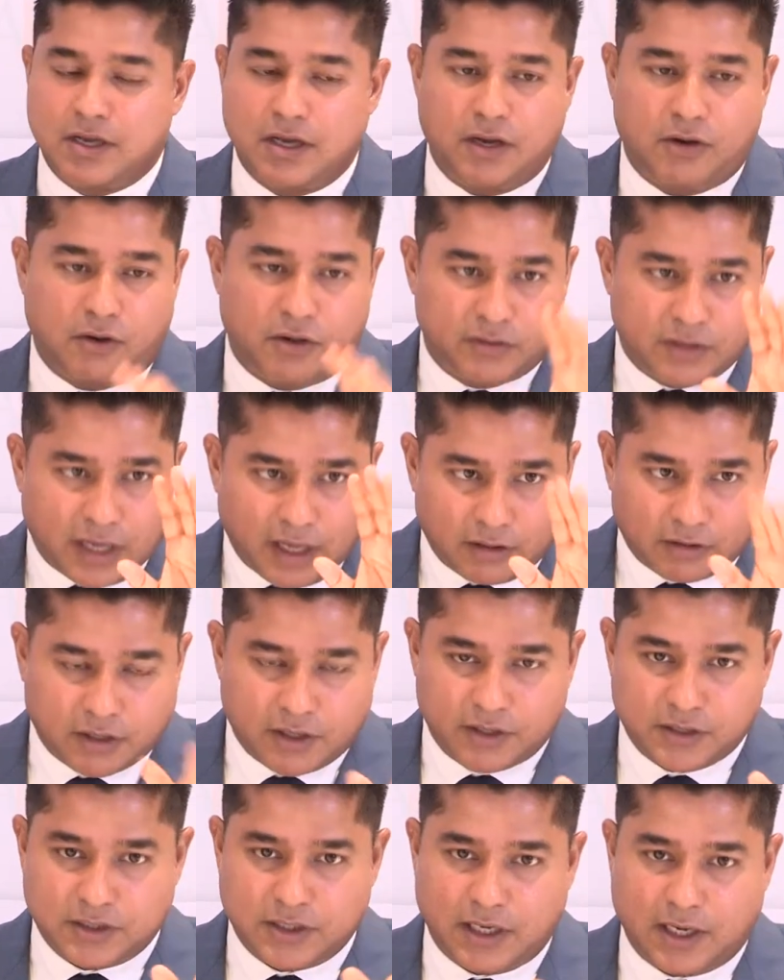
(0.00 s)
On the
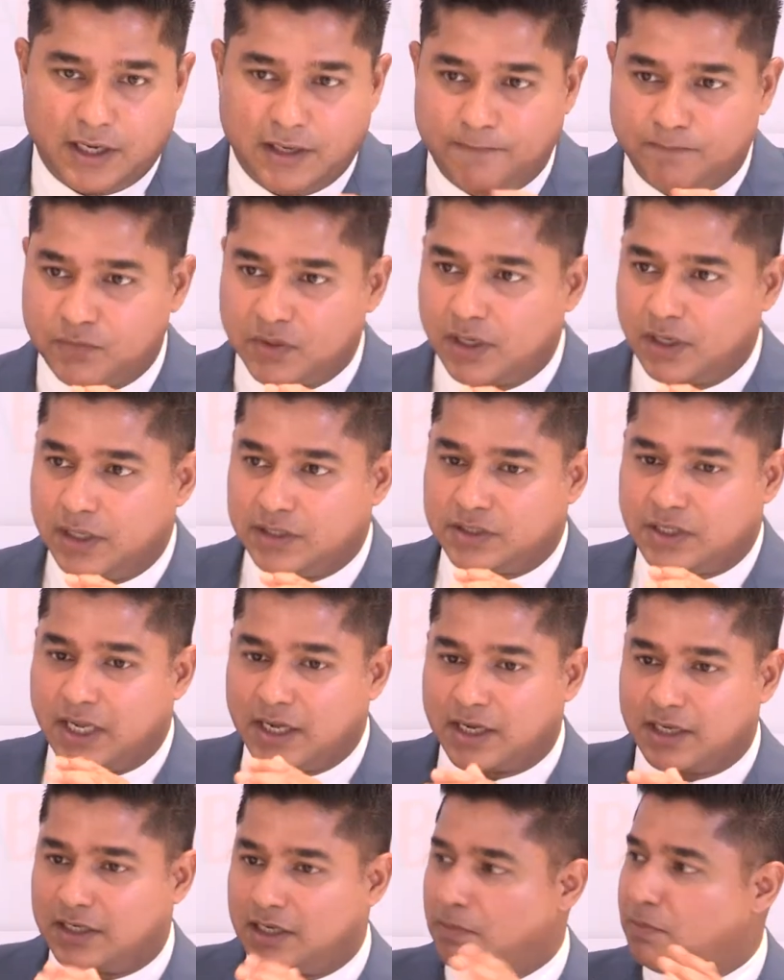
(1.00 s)
healthcare side, let's
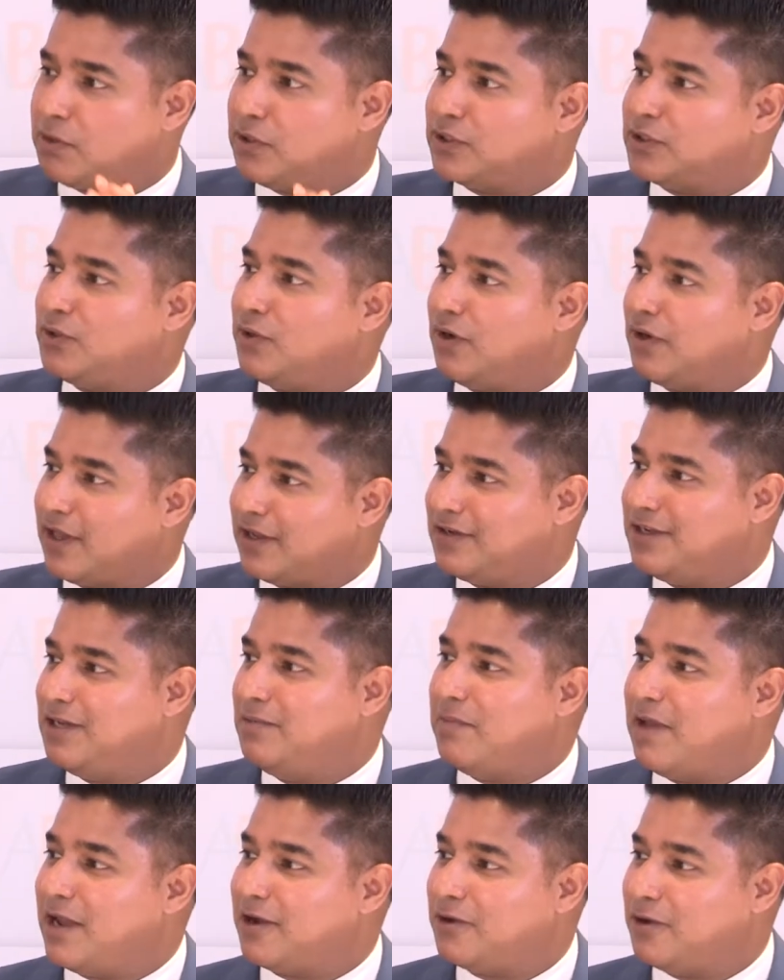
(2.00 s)
take a typical student like
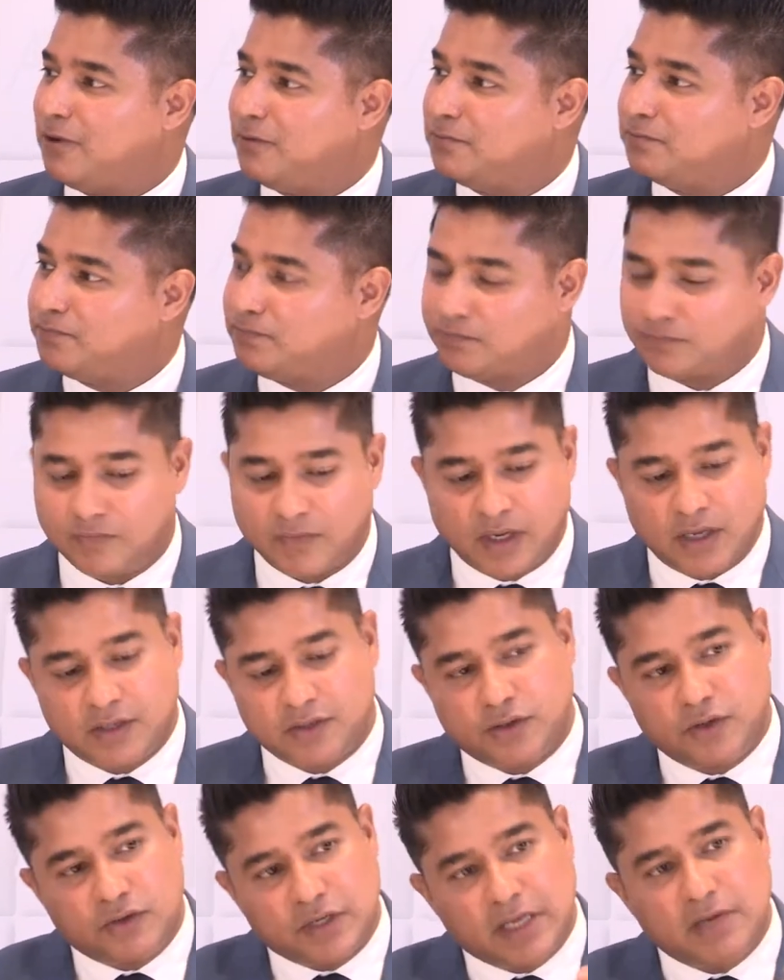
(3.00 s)
Dean Manko.
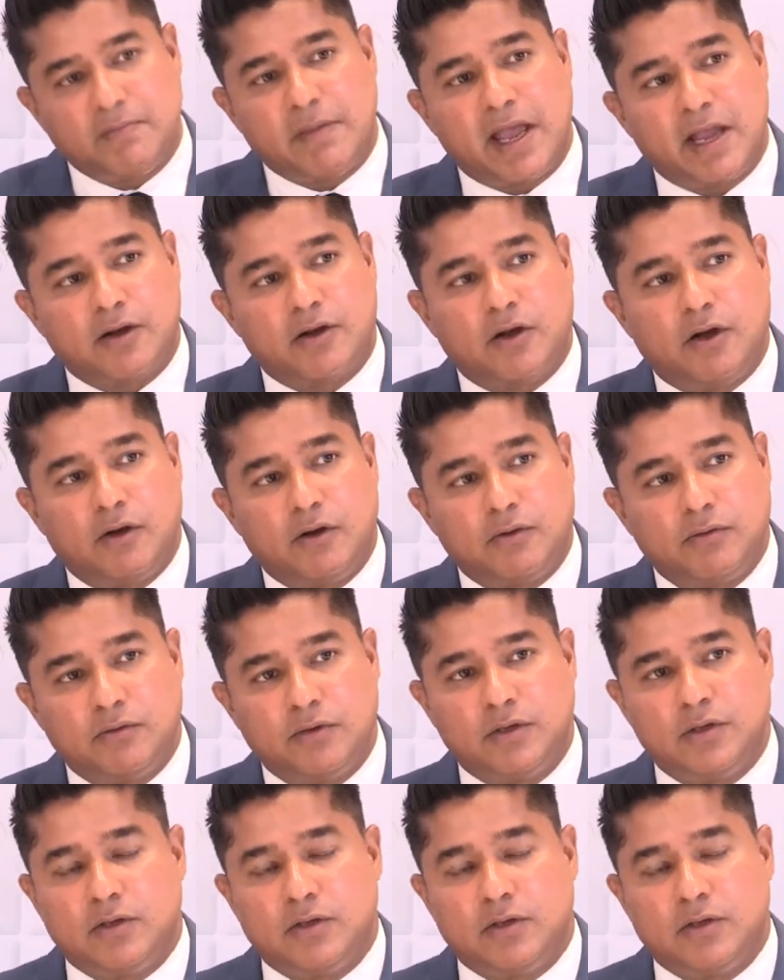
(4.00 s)
So Dean Manko,